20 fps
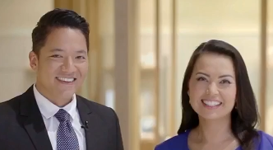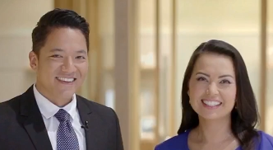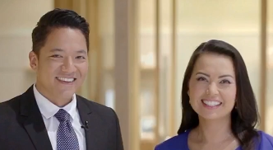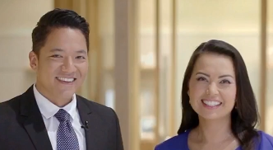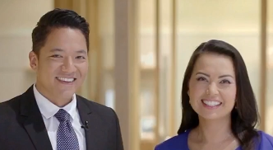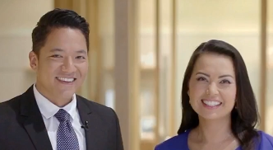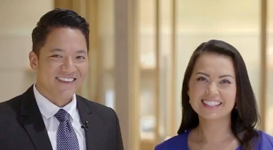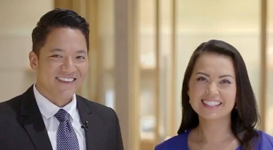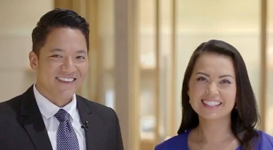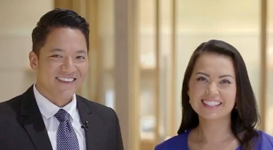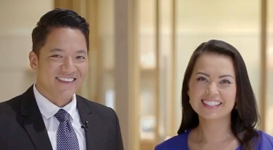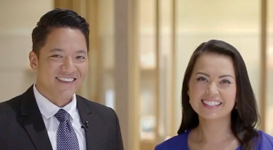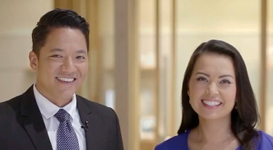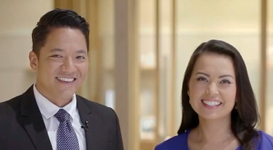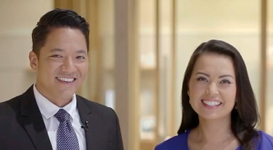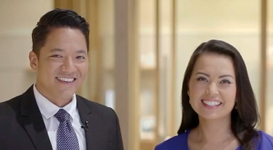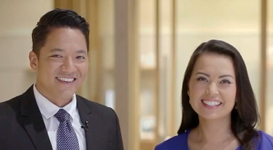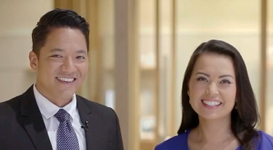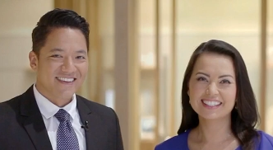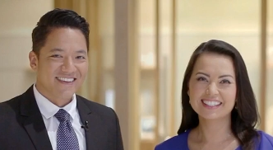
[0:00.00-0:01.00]

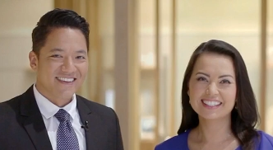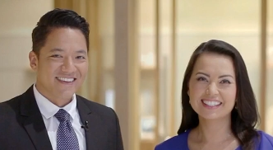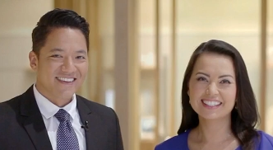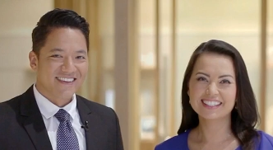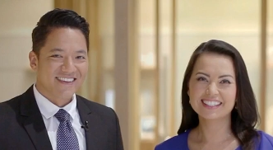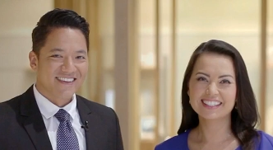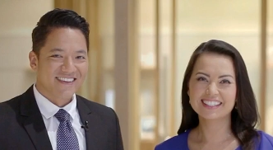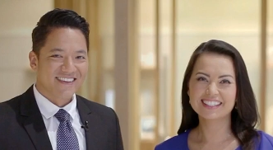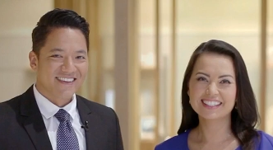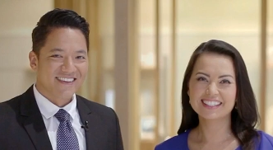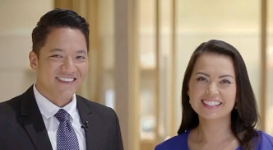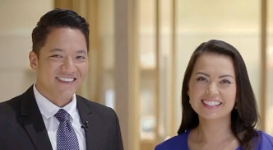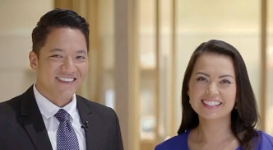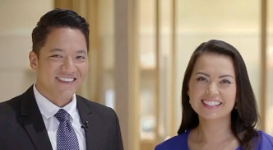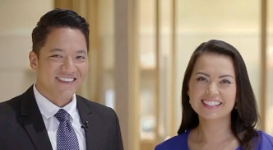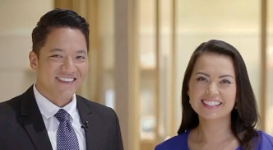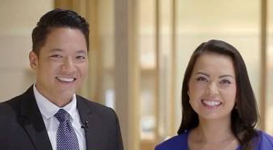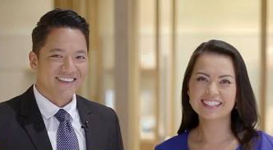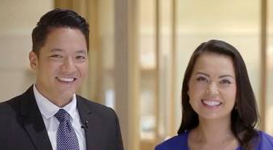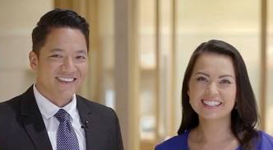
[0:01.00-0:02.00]

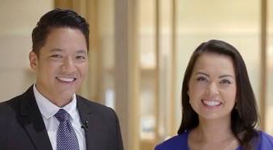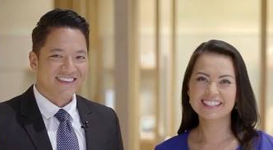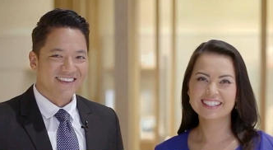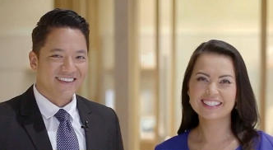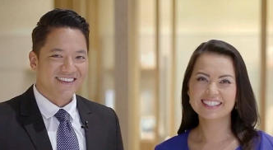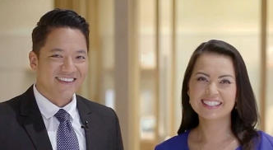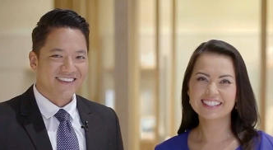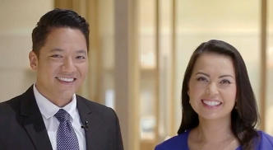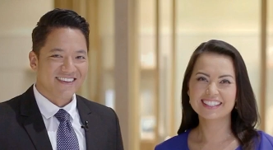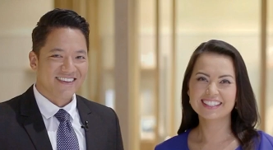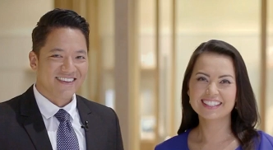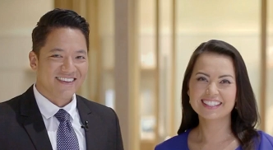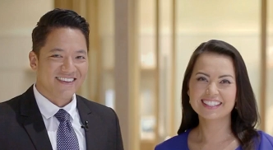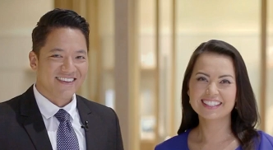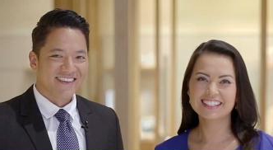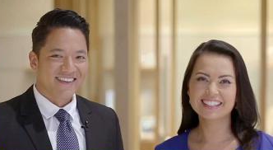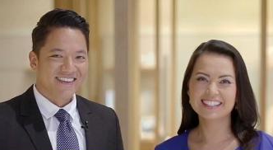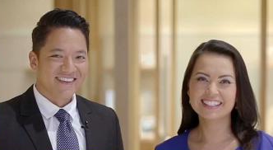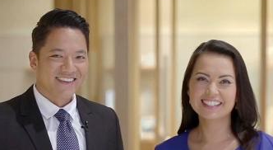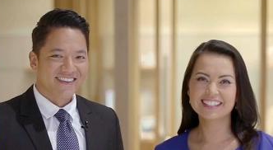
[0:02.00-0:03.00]

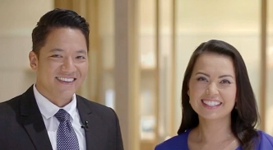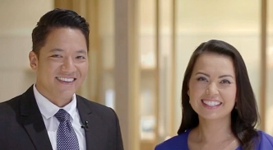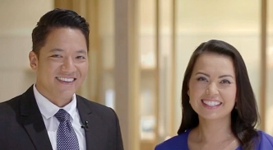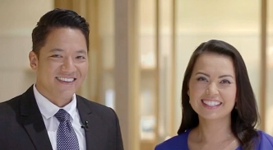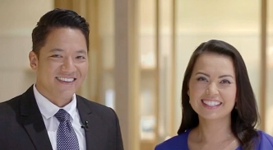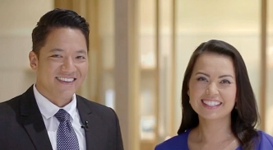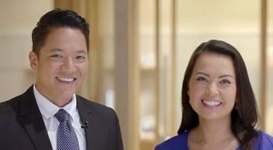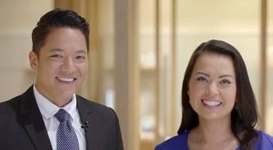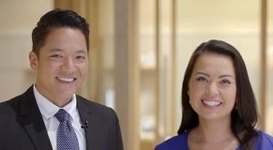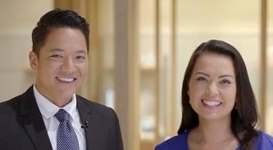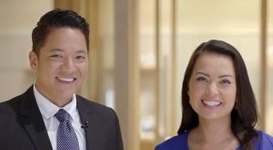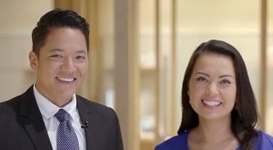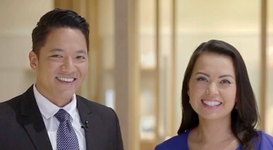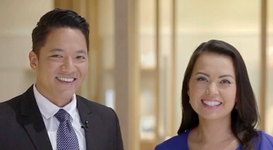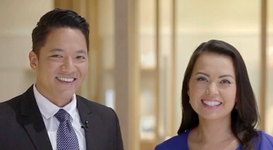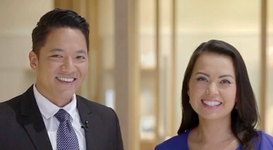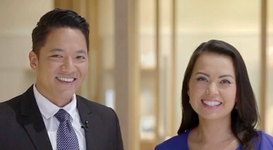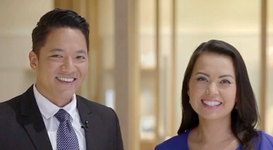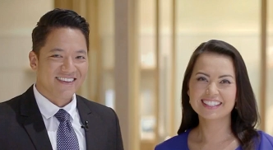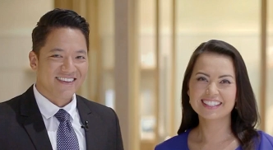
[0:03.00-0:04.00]

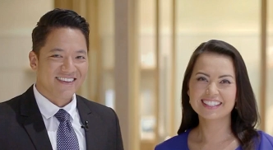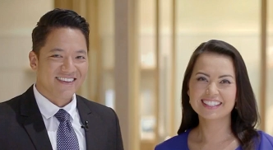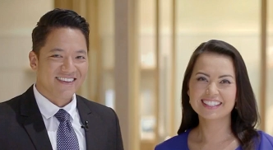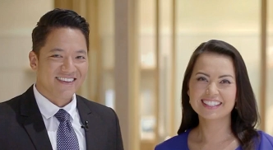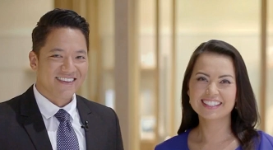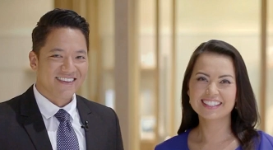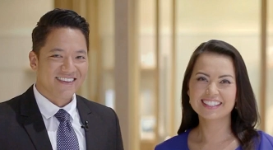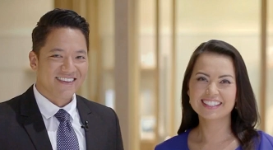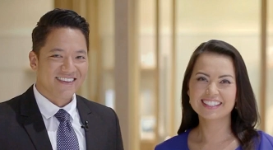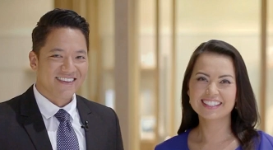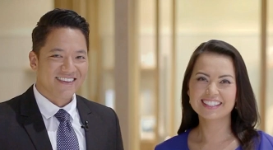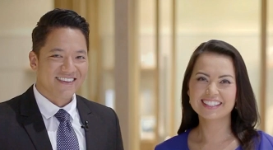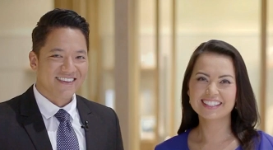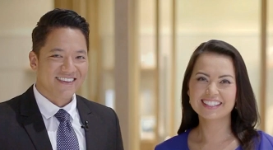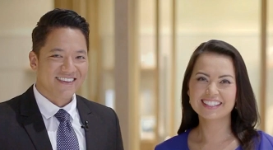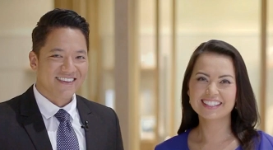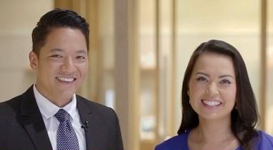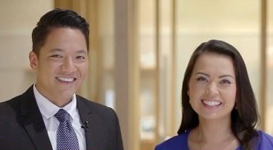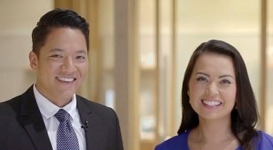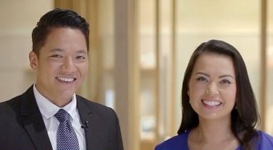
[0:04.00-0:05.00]

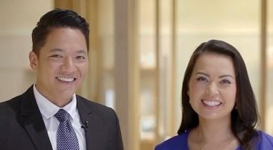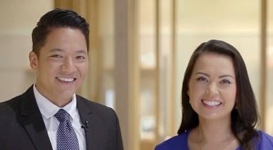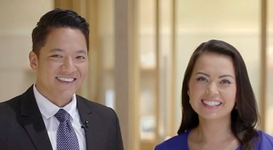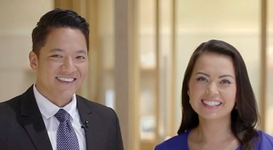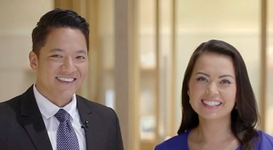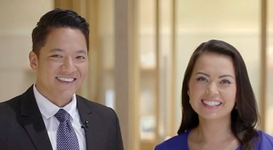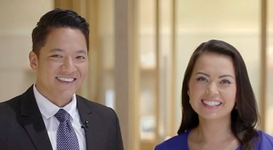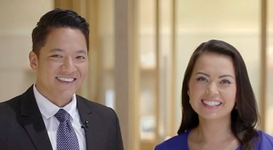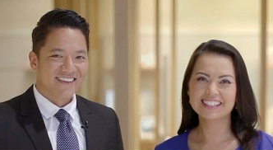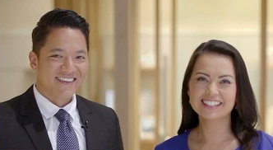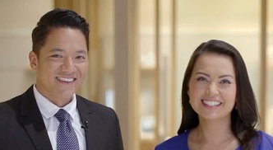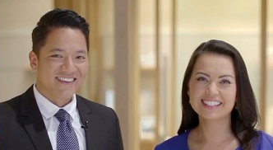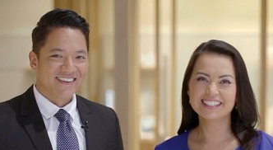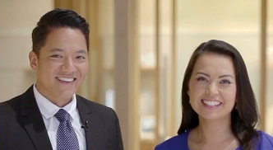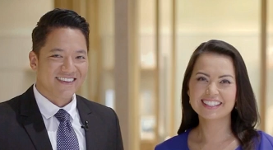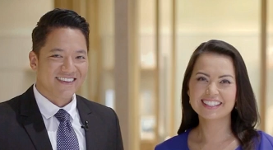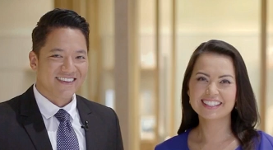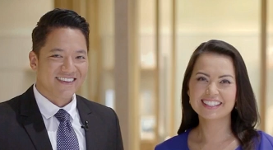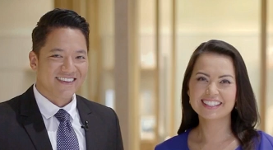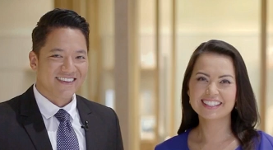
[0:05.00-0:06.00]

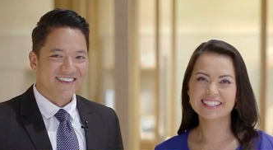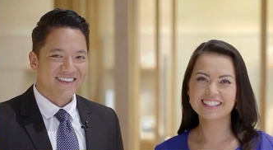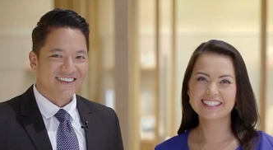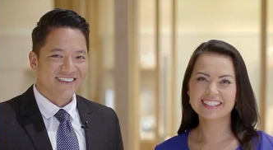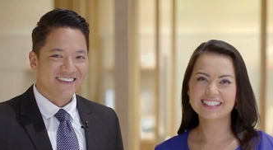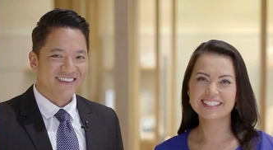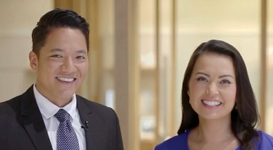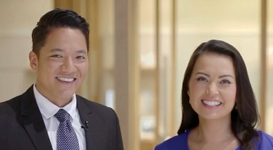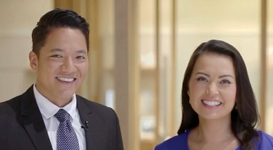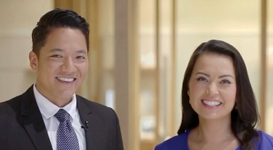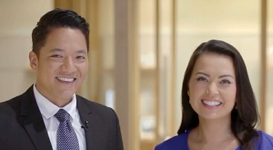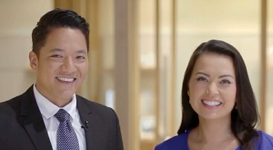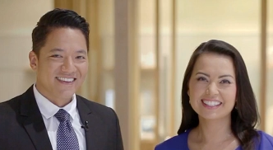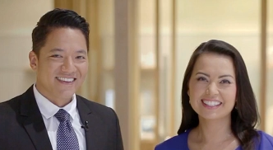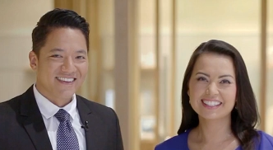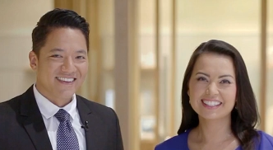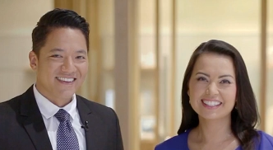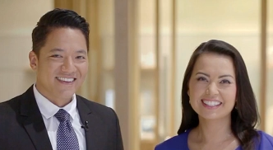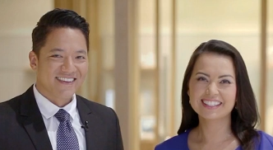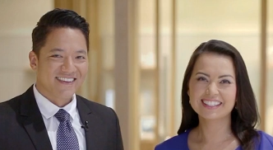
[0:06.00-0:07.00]

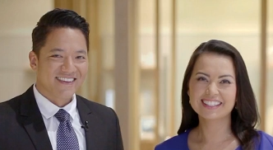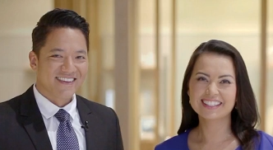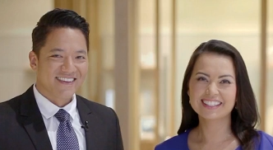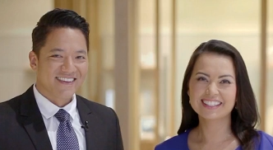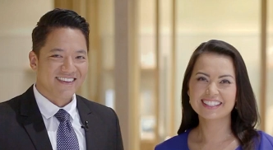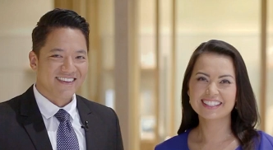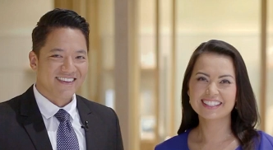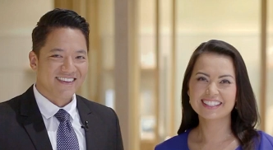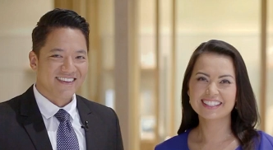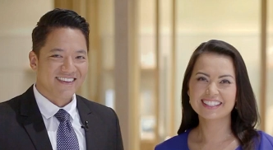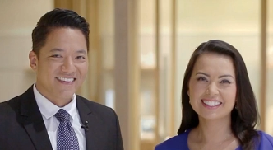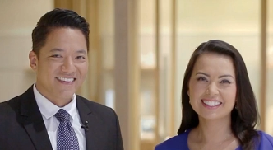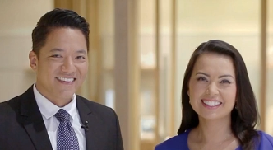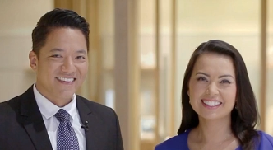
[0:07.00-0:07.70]
Nothing is said.